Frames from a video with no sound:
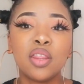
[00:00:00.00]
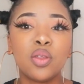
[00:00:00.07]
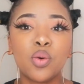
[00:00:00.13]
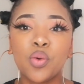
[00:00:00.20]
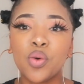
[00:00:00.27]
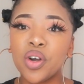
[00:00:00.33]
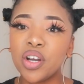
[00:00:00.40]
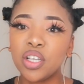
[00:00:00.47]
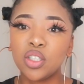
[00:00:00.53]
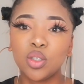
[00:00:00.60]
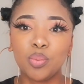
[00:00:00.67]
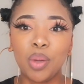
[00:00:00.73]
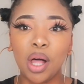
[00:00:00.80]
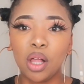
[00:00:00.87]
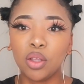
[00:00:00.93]
the words
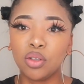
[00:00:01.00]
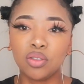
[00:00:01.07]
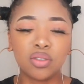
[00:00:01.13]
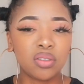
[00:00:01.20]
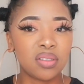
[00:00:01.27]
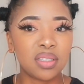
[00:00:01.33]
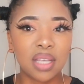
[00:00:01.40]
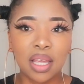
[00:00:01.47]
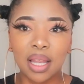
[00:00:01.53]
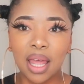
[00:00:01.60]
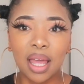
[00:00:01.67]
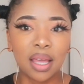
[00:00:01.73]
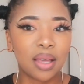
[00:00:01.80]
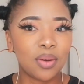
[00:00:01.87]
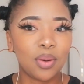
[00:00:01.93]
Pearl used to say,
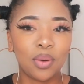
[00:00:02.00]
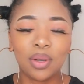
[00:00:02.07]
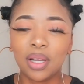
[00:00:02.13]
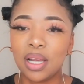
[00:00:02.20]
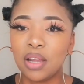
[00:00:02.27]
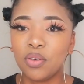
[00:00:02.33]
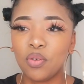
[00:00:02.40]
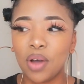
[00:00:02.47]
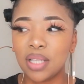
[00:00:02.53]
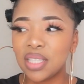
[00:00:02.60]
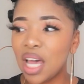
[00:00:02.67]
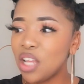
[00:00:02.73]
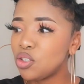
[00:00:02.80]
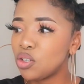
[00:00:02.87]
like we only live once. I